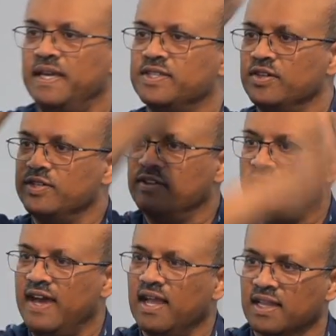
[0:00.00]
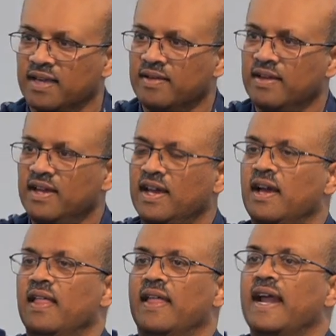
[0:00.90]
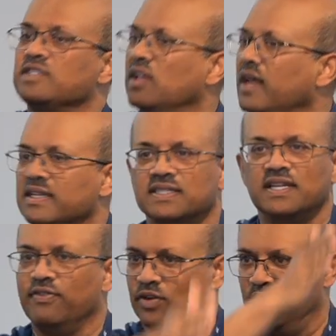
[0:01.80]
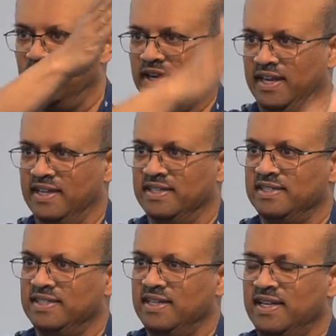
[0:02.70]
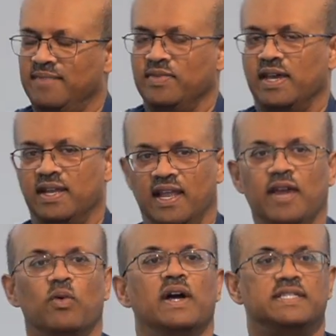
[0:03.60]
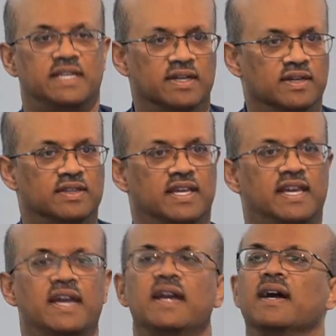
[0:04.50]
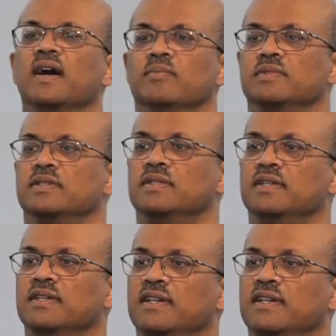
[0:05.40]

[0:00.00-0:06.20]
the peaks, there is a valley that has a lot of stuff going on in it. And likewise here, the king comes.